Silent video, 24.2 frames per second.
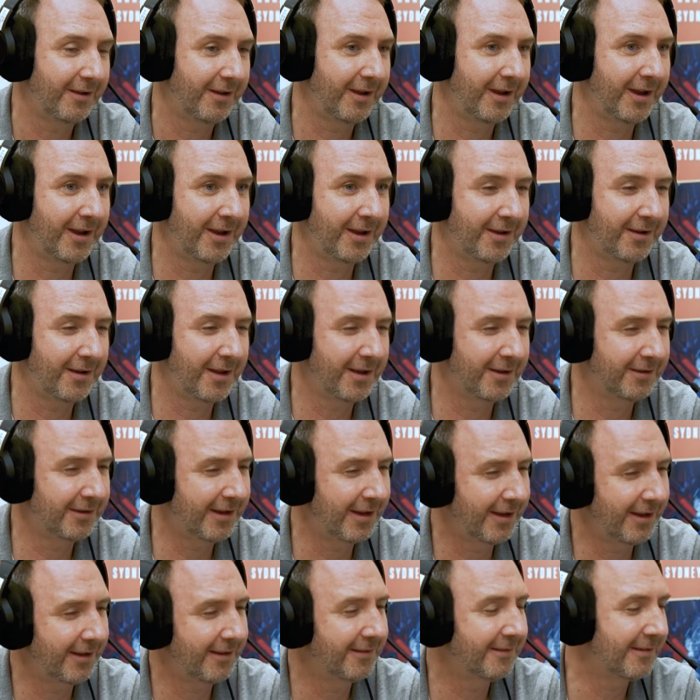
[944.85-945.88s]
and, and
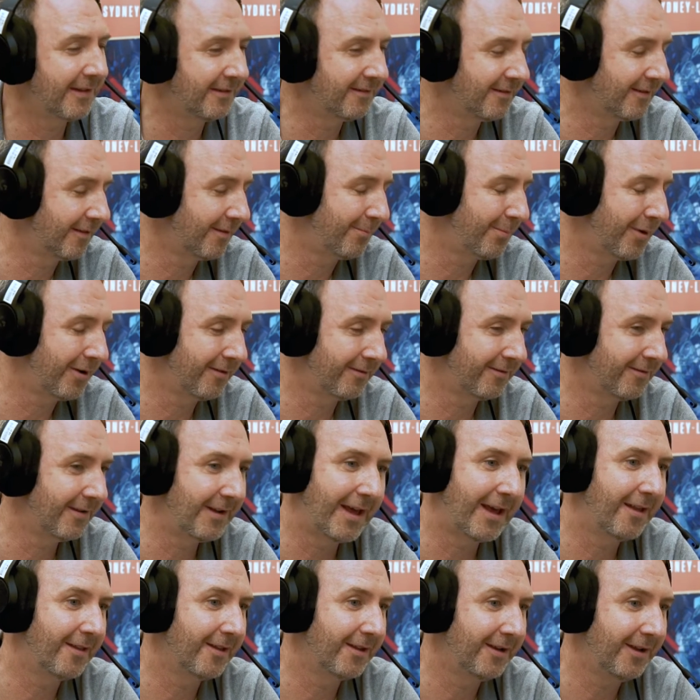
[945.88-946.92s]
getting a sense of the
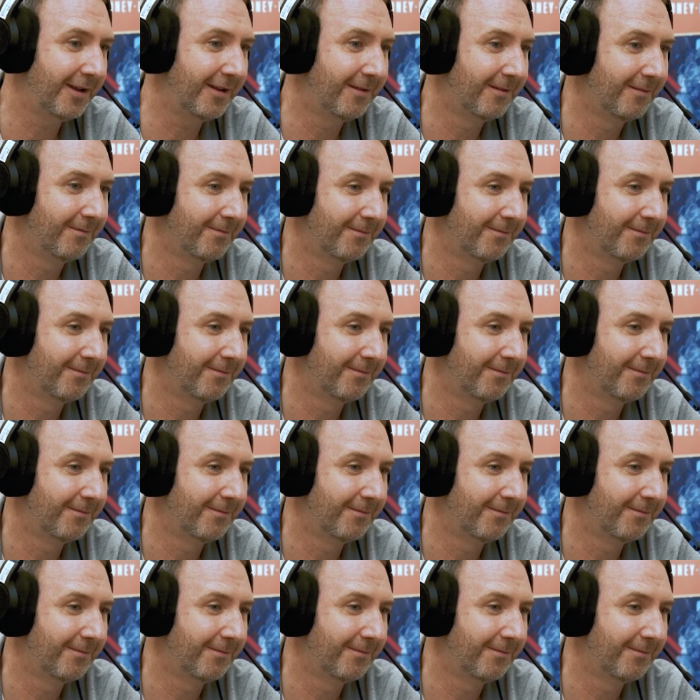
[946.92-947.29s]
personality